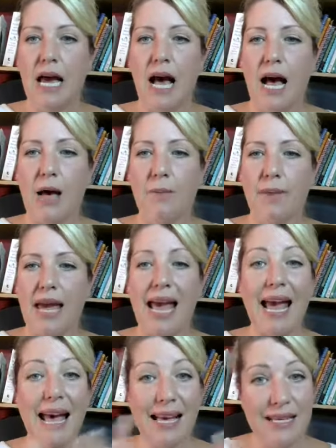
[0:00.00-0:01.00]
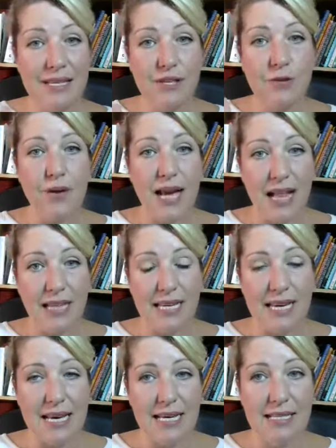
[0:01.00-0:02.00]
And the
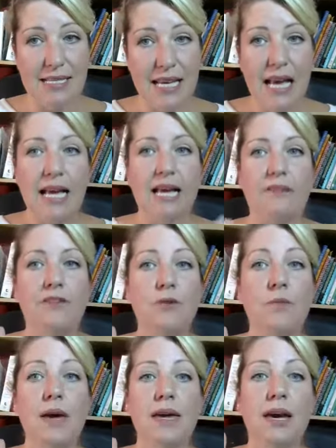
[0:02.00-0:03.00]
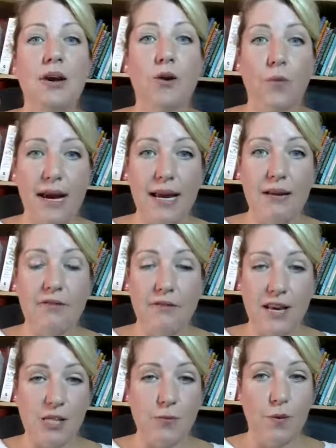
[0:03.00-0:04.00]
reality is, if you make a great
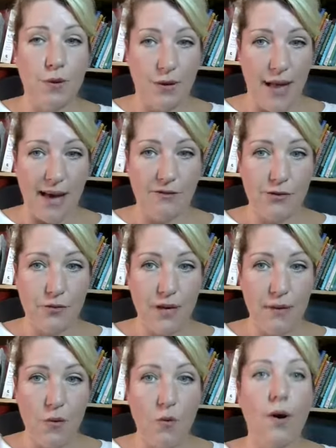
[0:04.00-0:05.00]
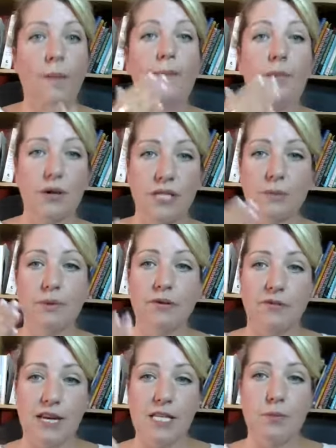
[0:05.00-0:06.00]
Facebook live stream or multiple
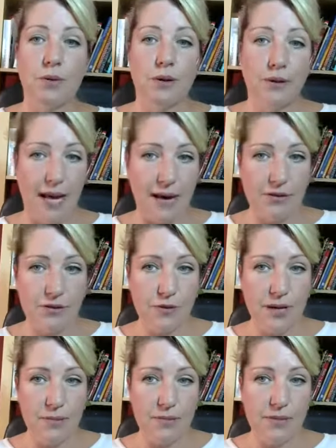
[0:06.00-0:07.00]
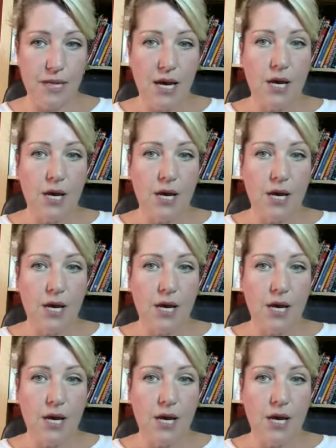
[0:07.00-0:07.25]
Facebook live streams,